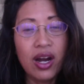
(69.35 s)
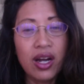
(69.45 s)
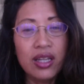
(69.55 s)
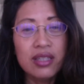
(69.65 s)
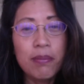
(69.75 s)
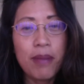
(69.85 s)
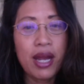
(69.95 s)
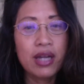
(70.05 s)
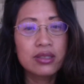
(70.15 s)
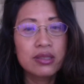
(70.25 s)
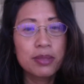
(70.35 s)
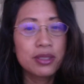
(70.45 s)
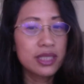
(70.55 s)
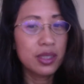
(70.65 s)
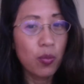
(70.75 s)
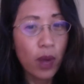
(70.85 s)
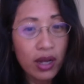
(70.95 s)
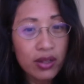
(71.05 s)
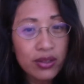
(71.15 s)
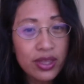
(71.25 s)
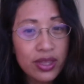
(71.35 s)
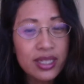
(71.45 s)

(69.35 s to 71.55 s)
all about building wealth,